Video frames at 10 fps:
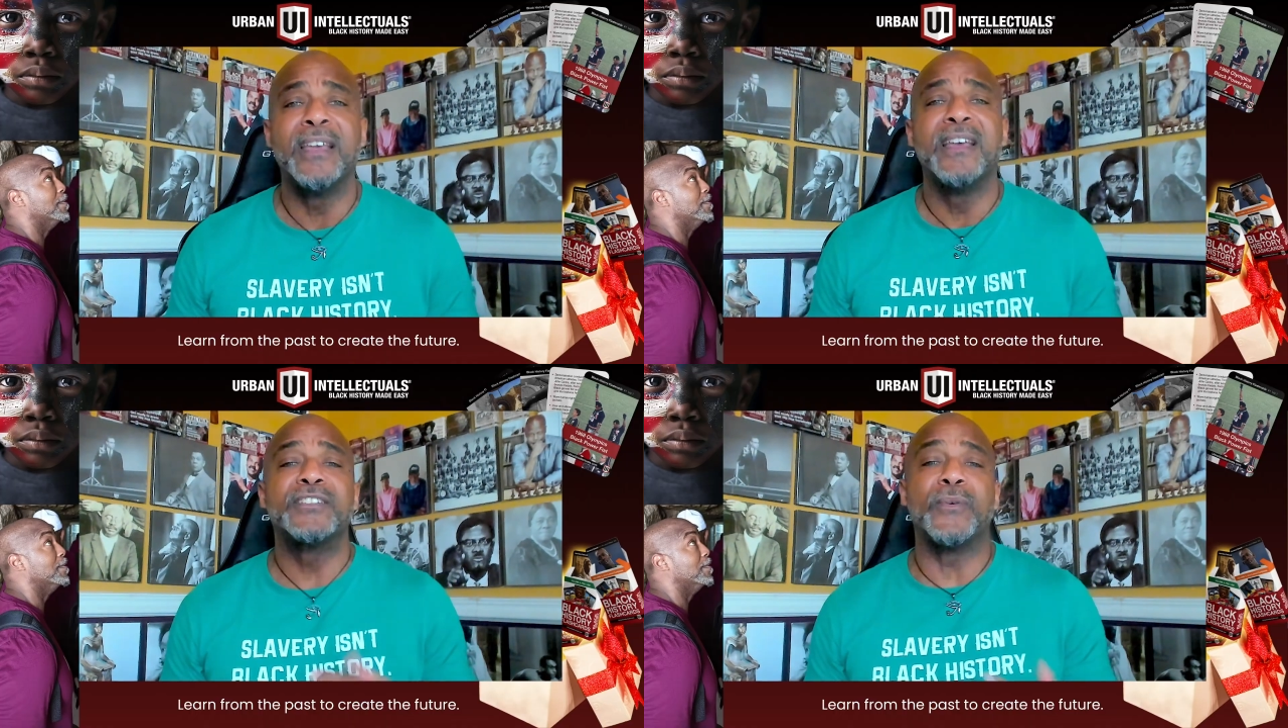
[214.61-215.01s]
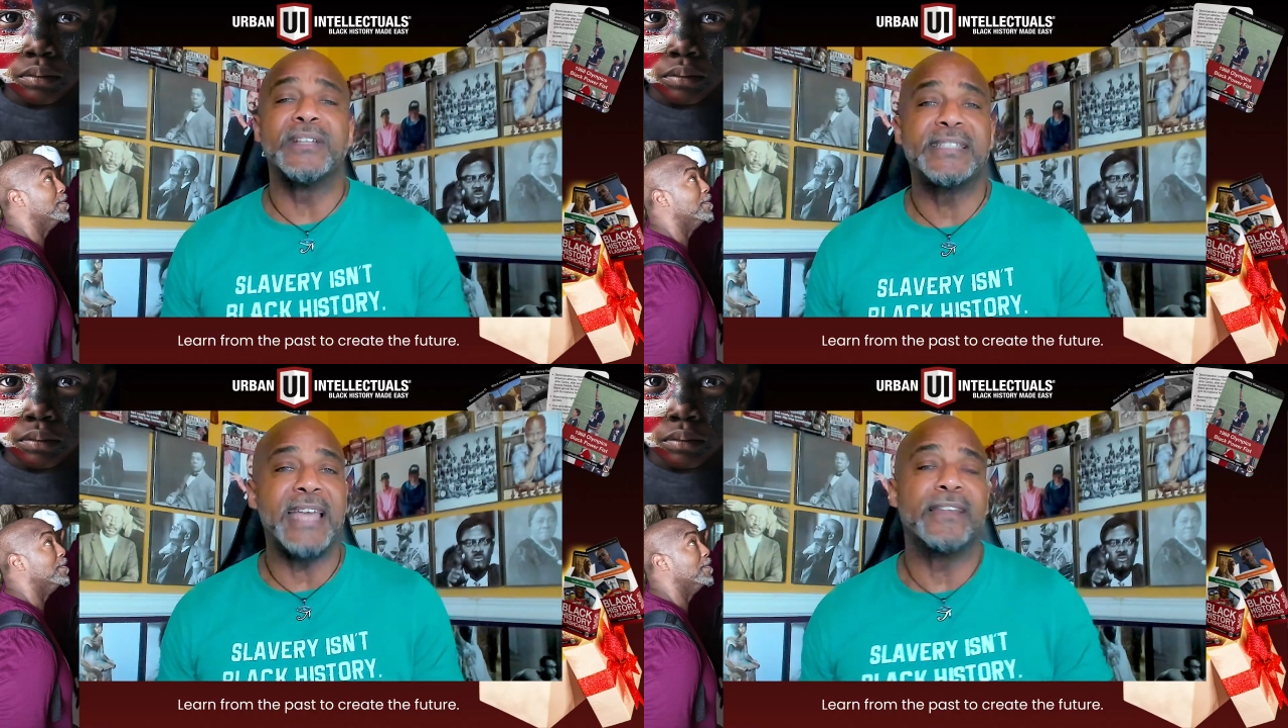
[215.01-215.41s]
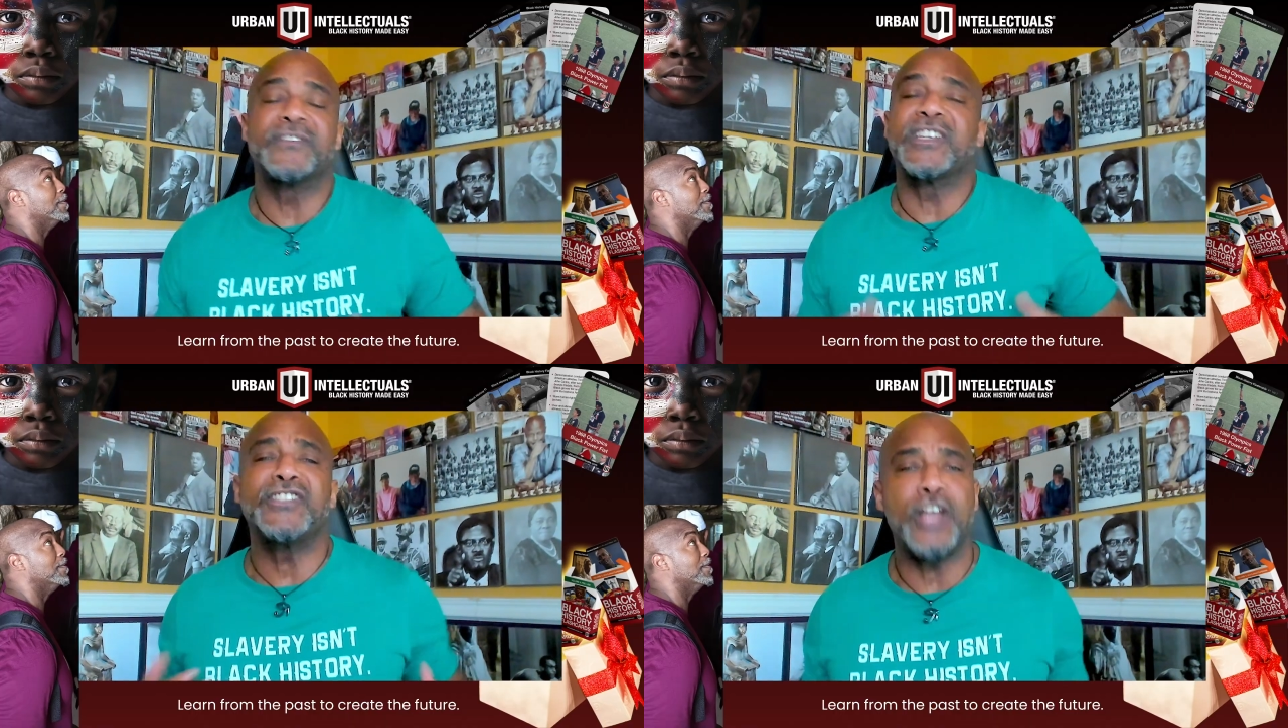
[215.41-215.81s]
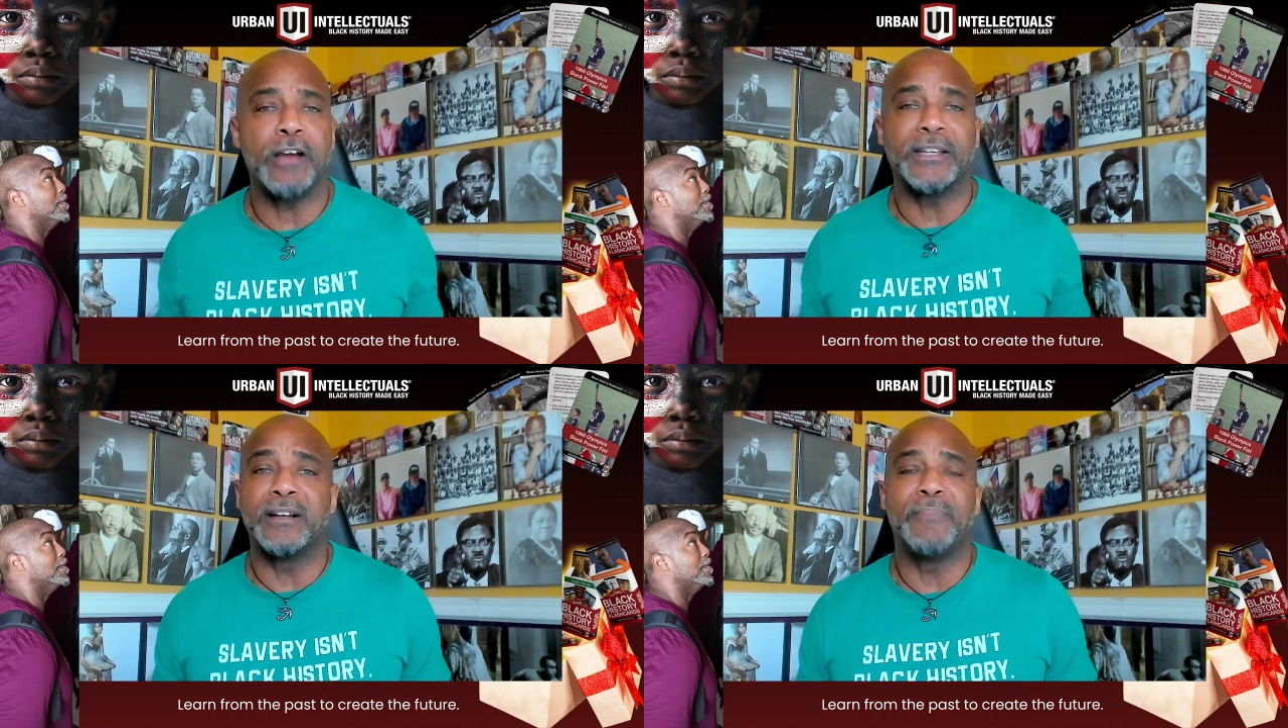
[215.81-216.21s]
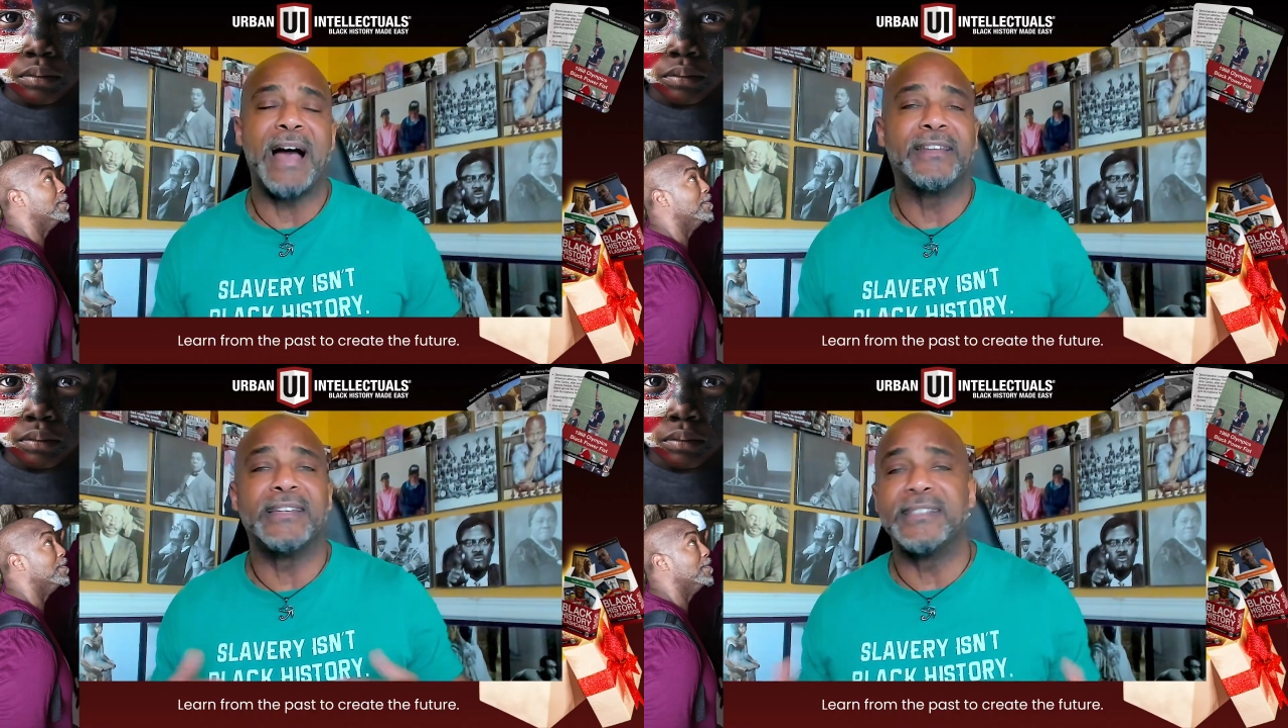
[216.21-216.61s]
So instead of just talking
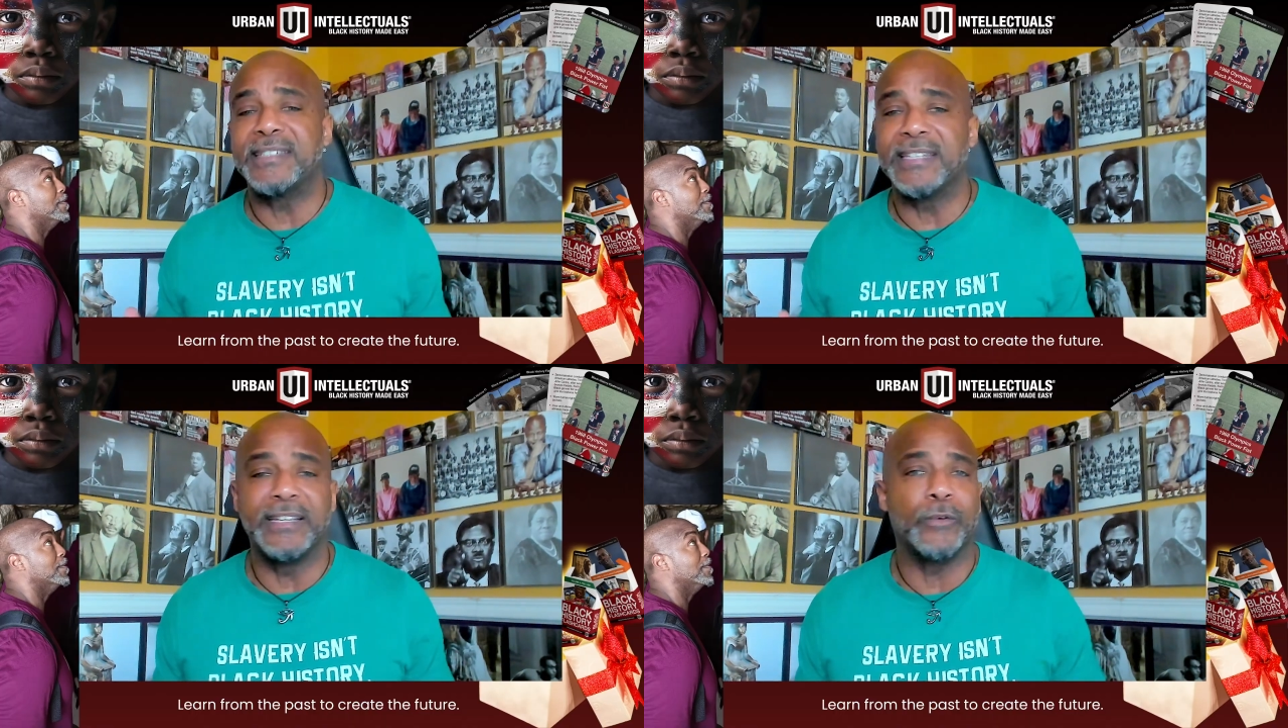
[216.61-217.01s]
about it and sitting